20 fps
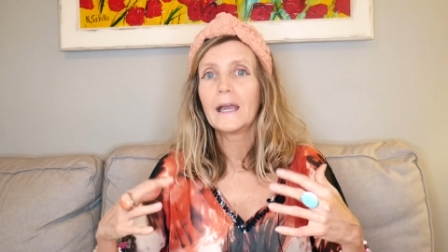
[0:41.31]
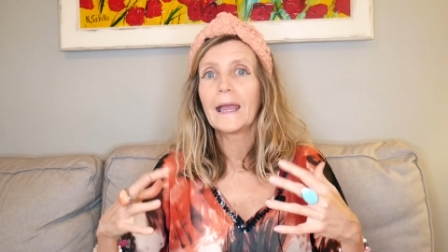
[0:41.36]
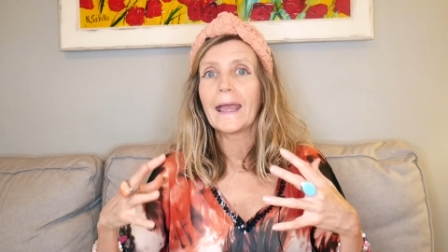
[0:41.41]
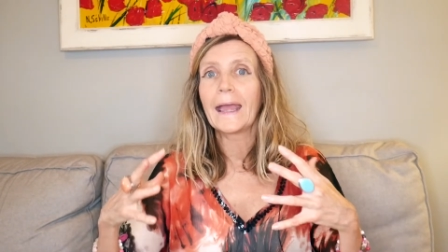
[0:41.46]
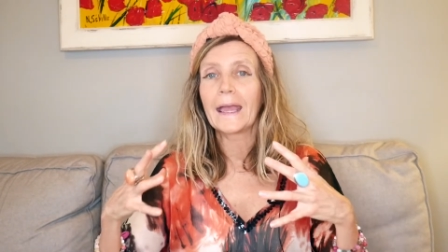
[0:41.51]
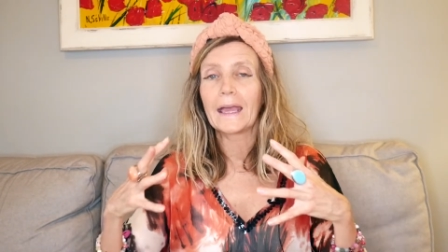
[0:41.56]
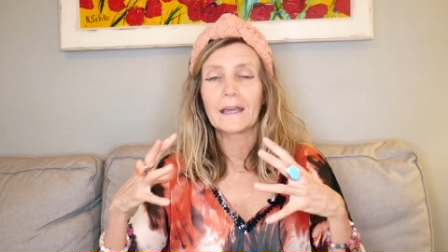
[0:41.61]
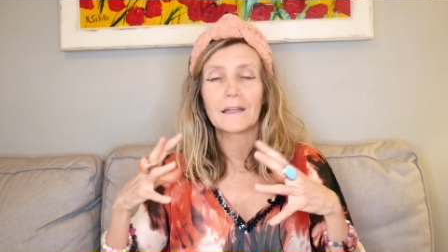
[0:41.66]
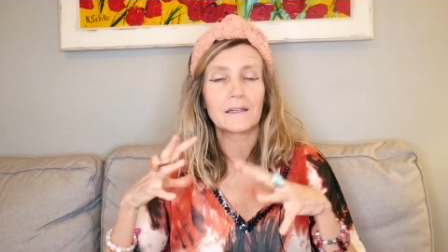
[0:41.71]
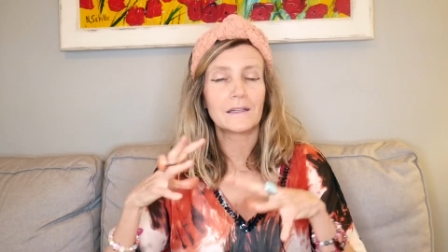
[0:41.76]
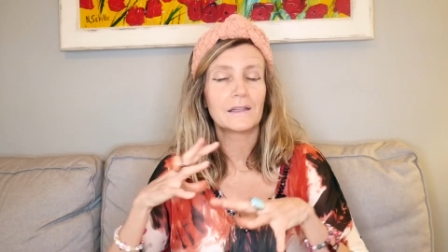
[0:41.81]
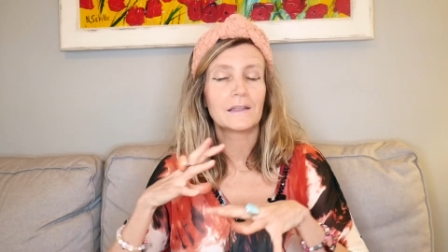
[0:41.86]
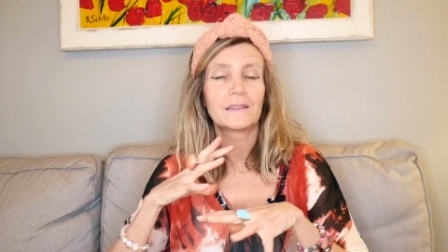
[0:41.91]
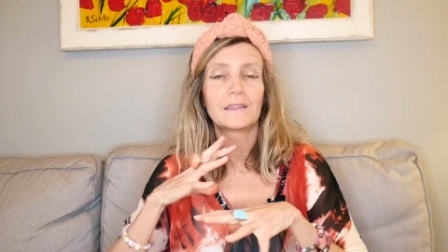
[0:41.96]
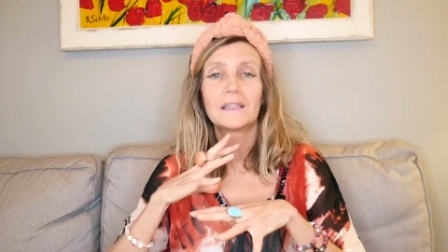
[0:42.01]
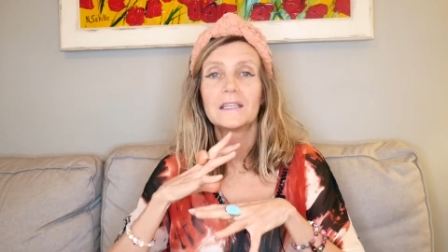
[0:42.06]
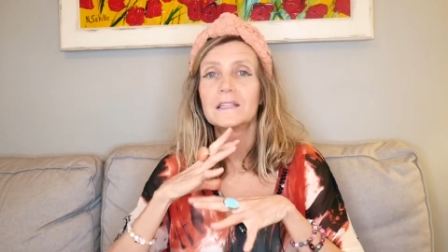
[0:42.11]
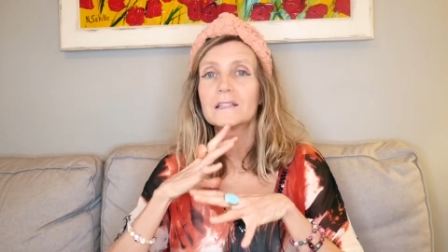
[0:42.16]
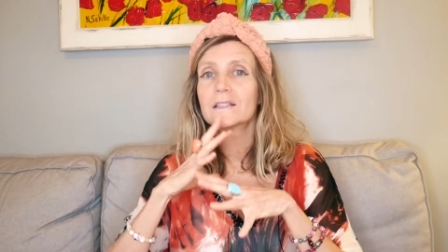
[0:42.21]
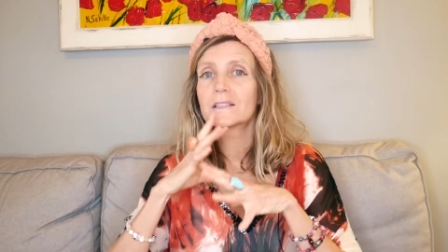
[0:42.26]
and
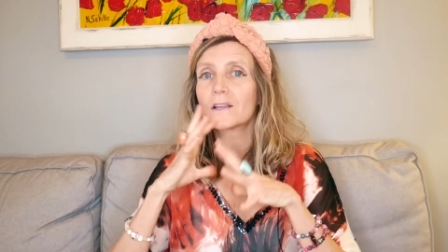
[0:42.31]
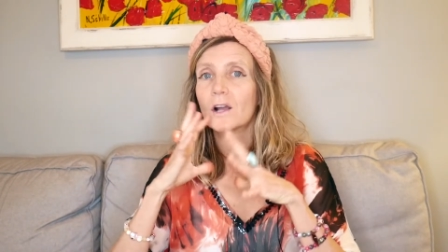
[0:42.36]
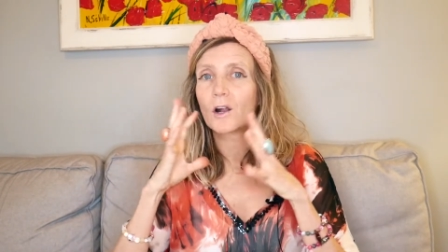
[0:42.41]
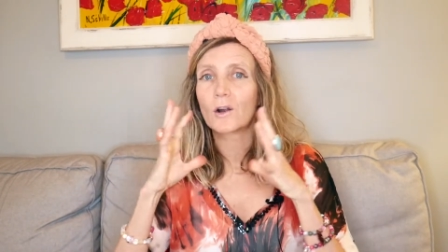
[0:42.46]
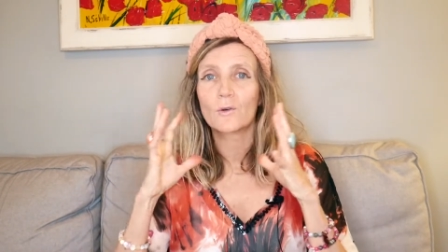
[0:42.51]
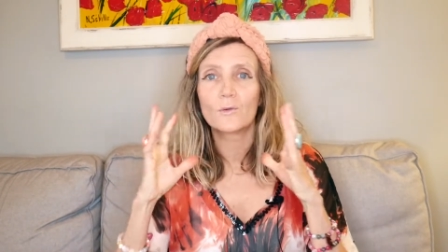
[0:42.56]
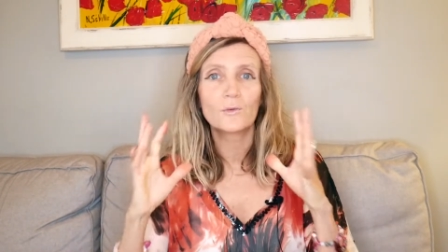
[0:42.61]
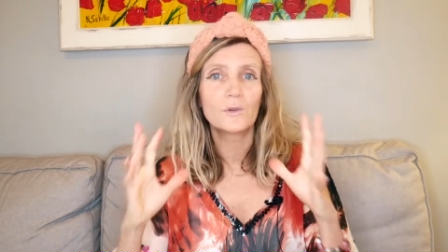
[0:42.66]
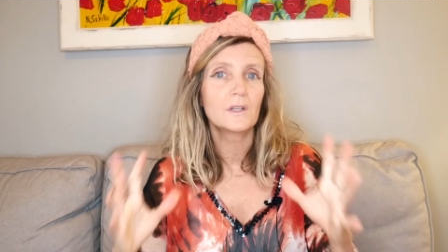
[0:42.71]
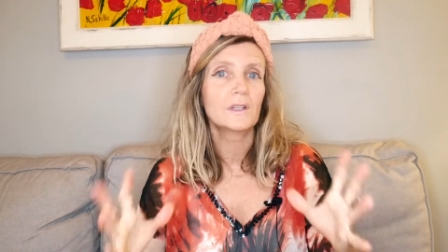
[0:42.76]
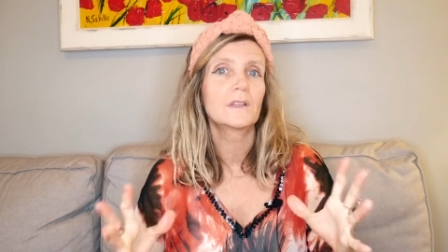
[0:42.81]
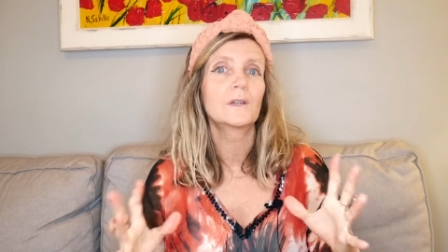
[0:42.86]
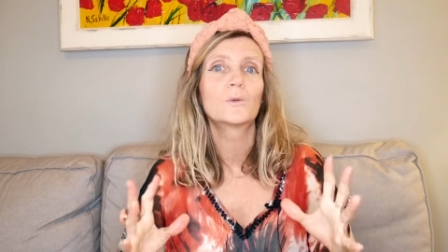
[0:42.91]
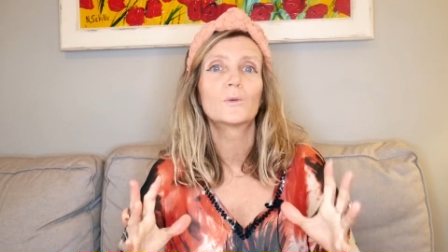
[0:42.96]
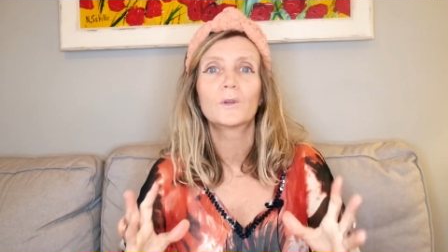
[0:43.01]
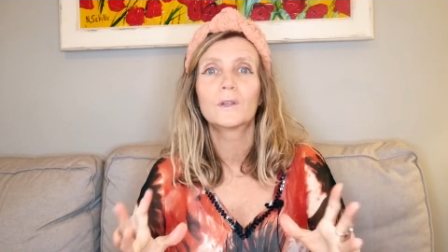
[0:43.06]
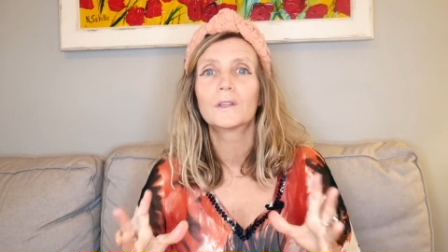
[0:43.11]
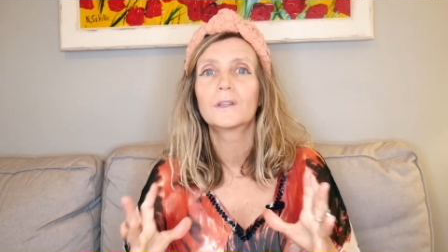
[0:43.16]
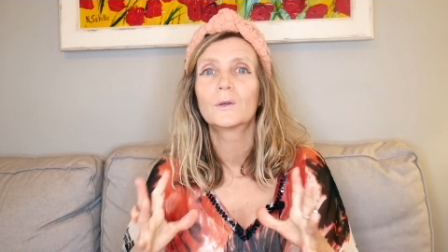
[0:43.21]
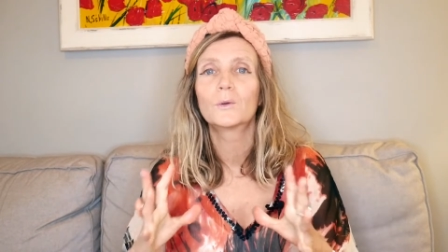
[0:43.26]
these are really,
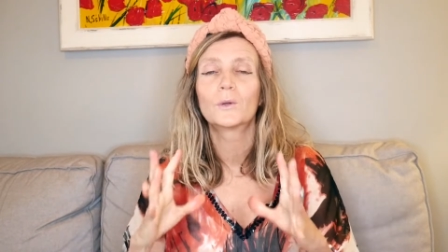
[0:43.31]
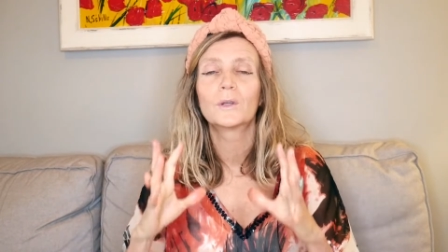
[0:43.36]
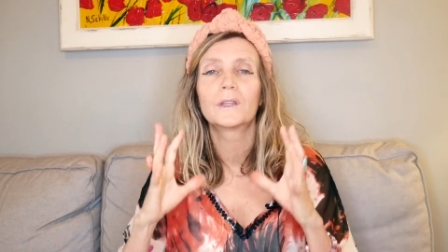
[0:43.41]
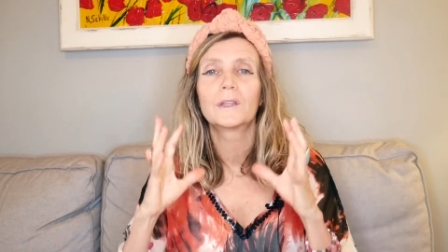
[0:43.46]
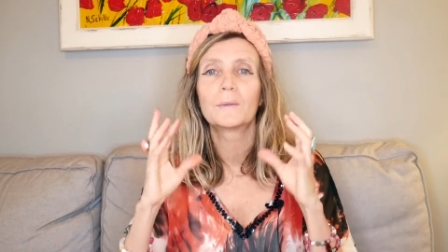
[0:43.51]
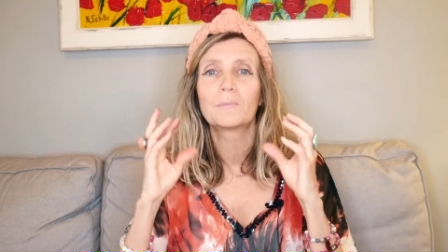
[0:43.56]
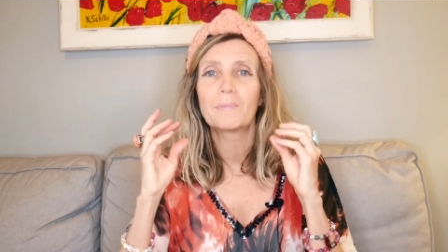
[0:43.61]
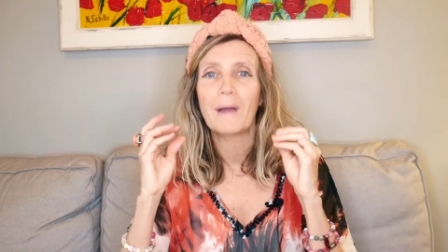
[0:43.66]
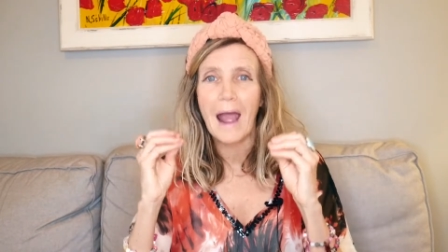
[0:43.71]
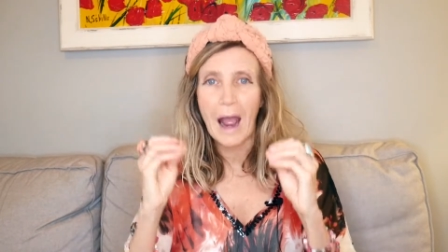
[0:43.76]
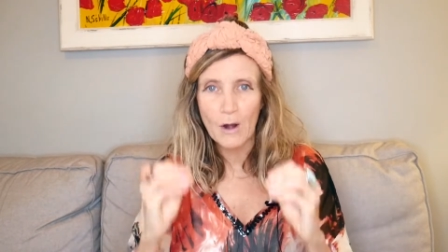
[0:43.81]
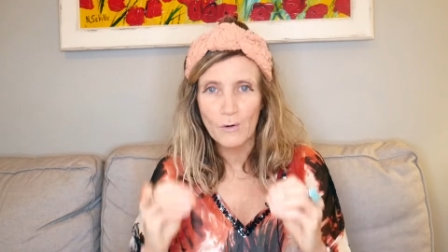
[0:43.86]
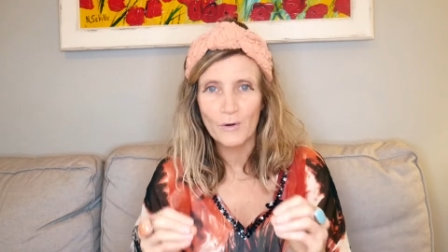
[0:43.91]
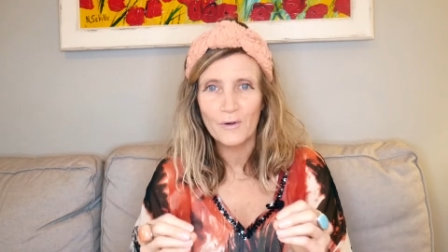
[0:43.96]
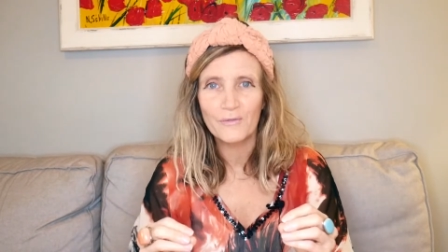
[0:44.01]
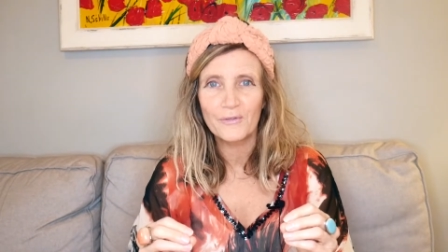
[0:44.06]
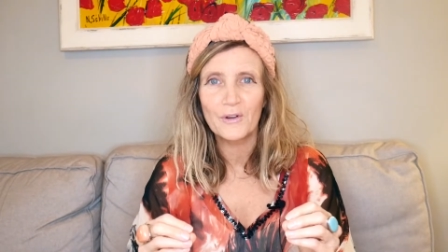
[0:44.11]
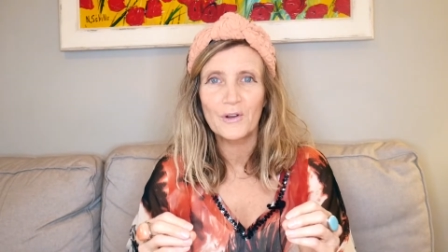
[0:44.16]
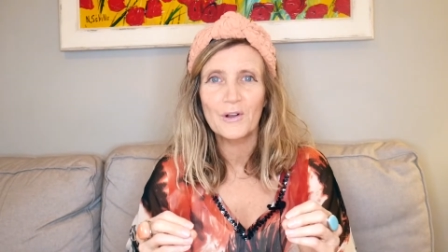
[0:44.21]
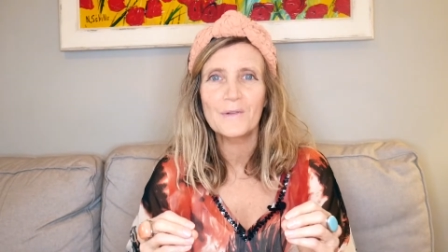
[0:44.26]
really, really
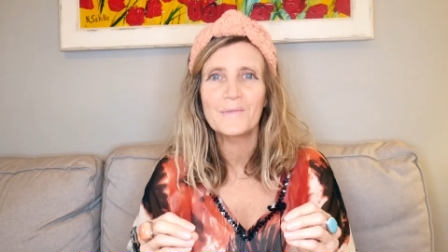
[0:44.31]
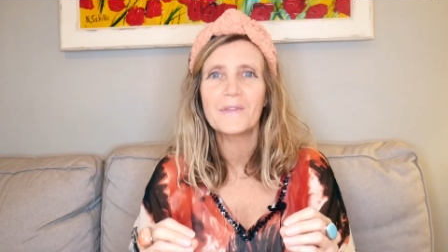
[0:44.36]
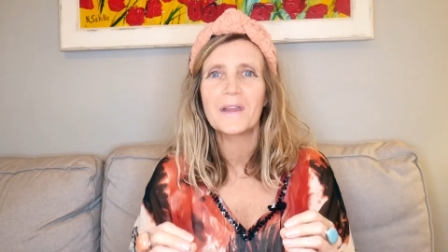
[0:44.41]
powerful.